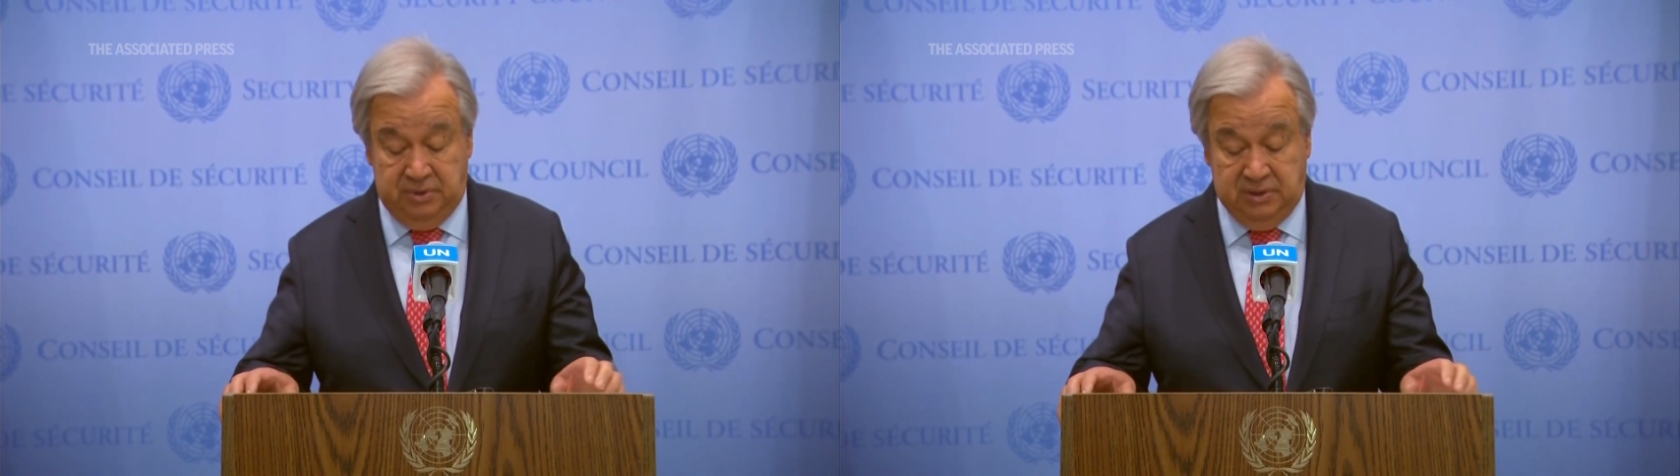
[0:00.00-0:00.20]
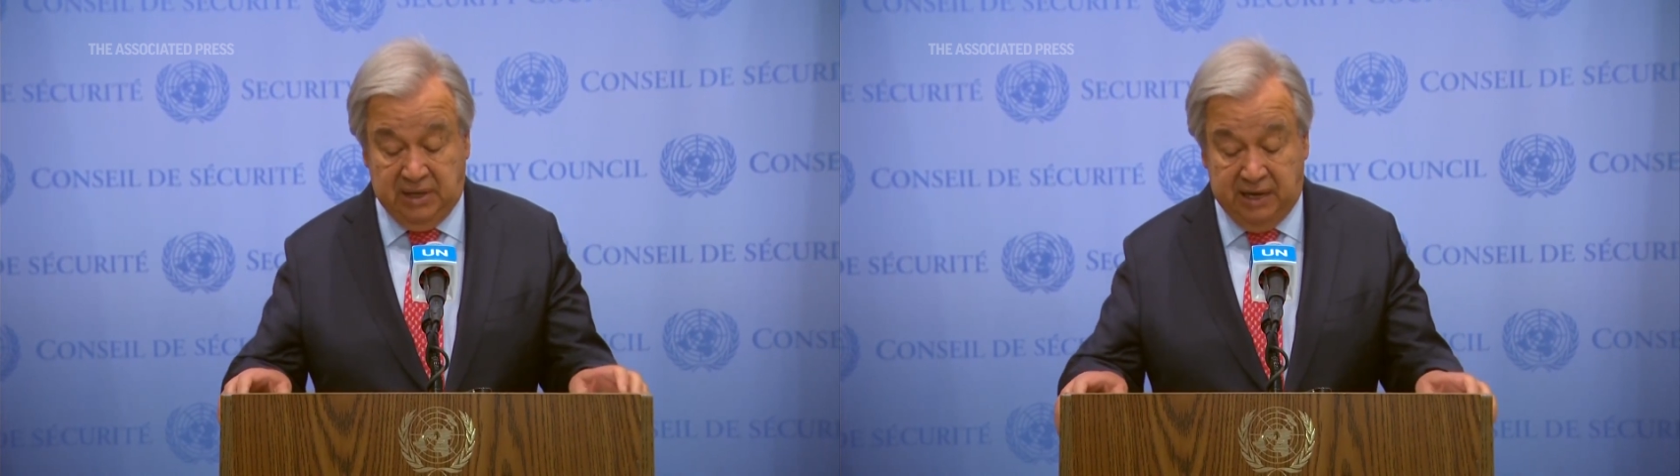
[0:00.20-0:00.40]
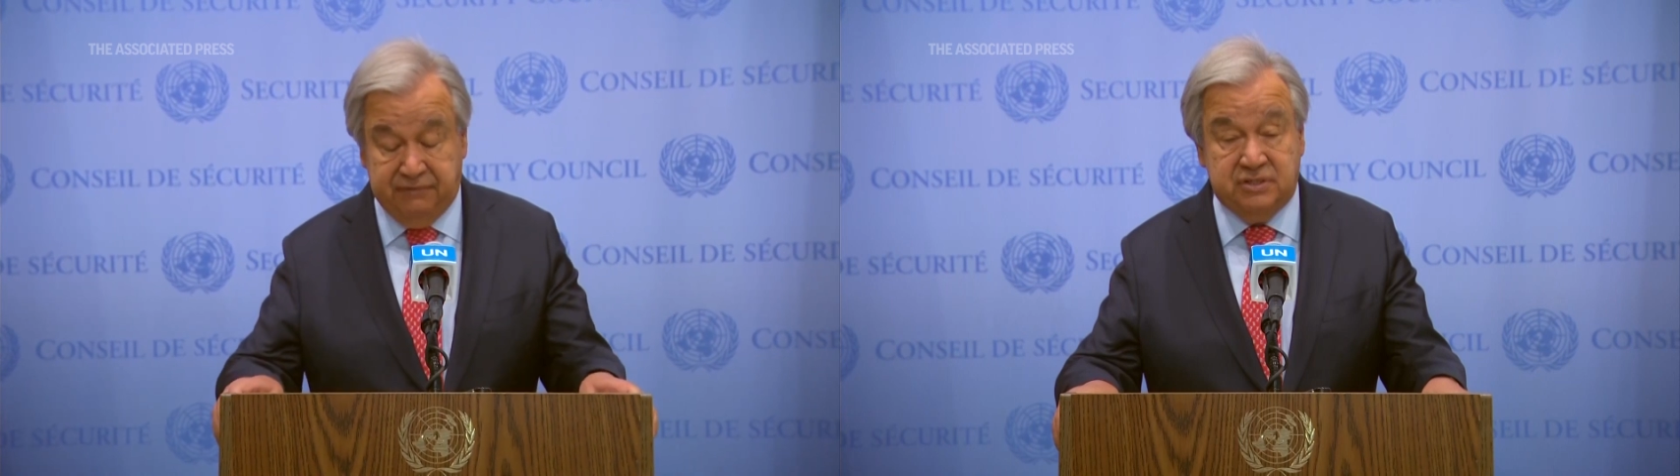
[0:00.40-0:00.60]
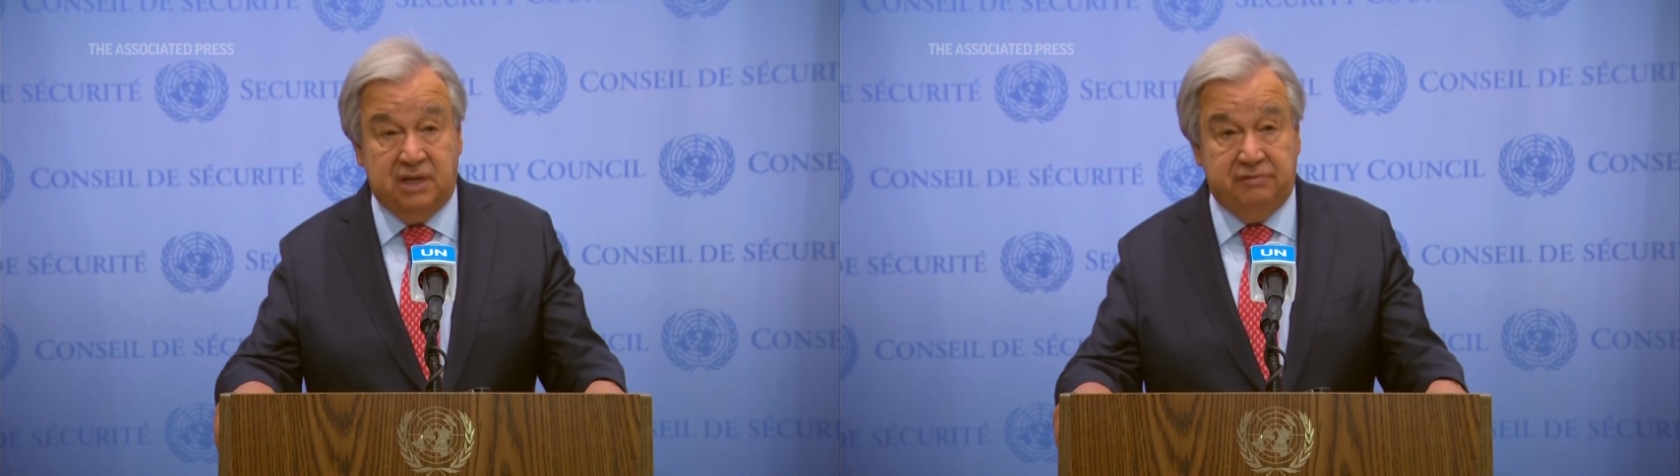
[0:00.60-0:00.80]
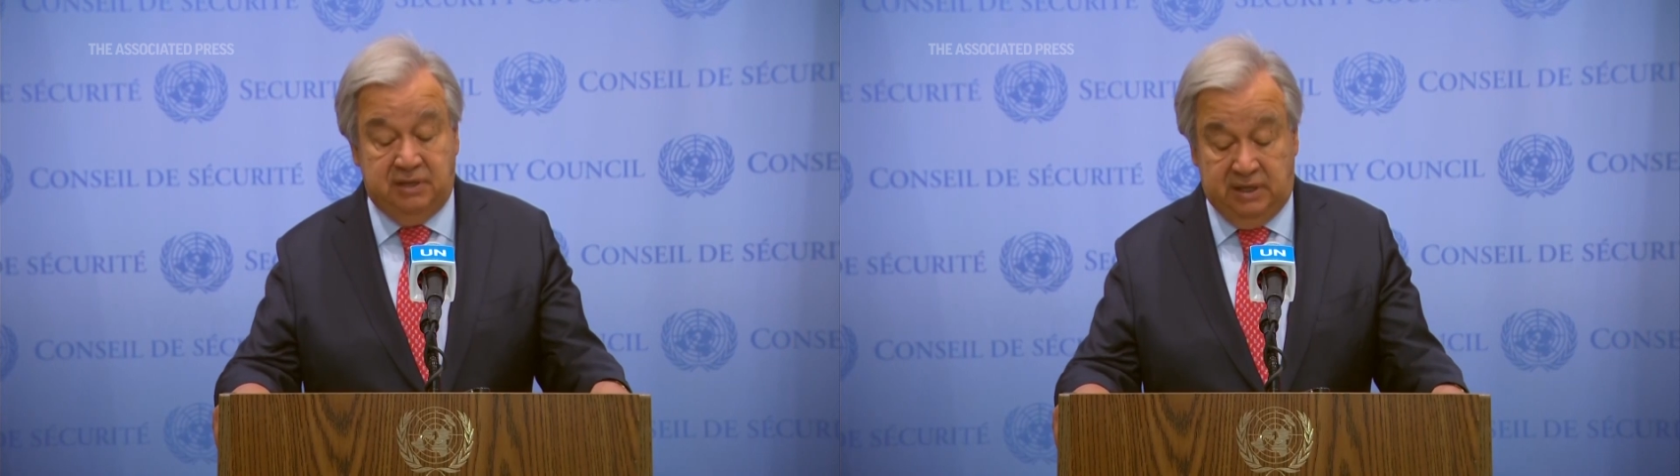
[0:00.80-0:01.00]

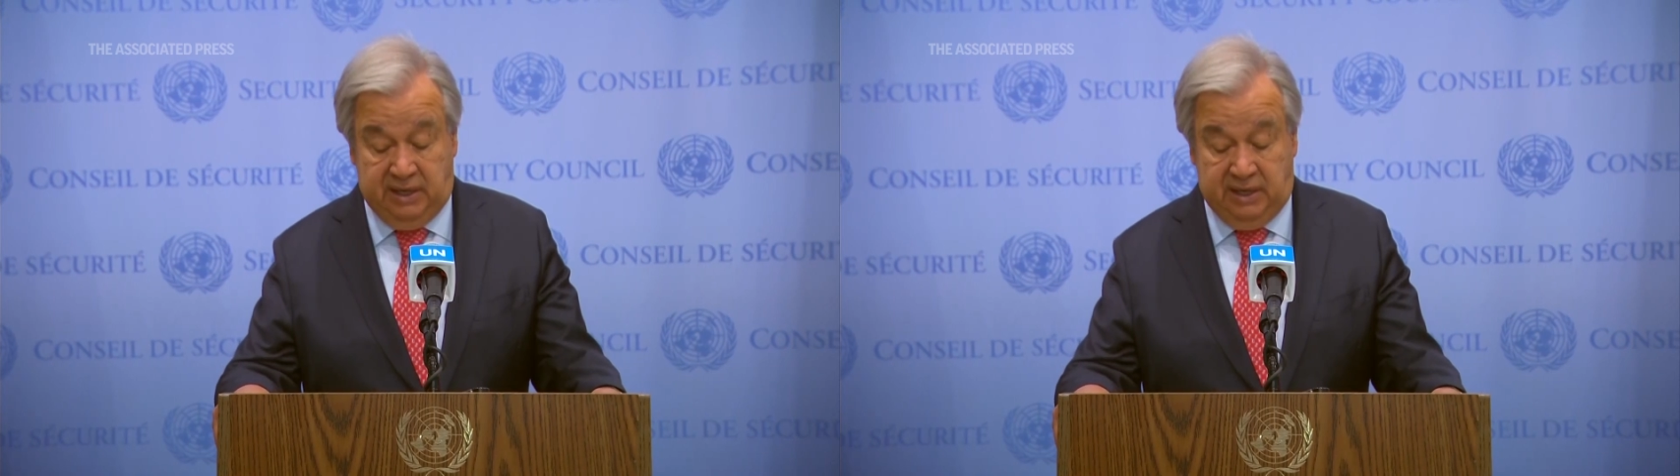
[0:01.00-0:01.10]
life-saving